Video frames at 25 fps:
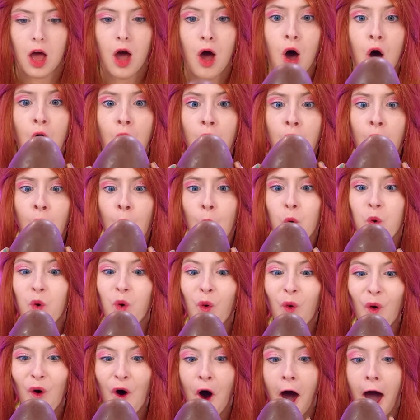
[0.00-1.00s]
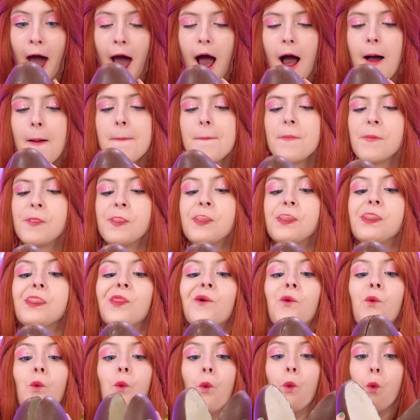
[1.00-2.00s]
I have a beautiful chocolate
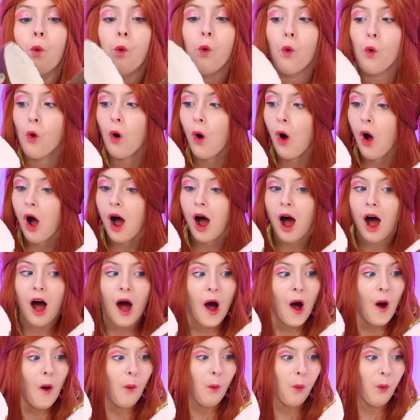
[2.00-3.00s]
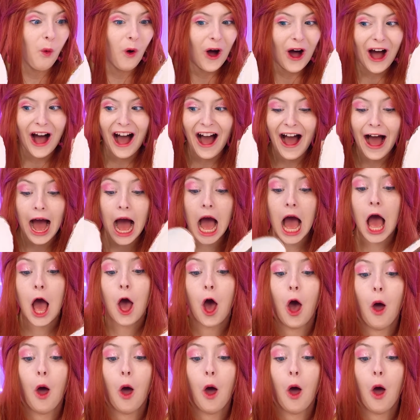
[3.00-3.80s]
egg! Wow!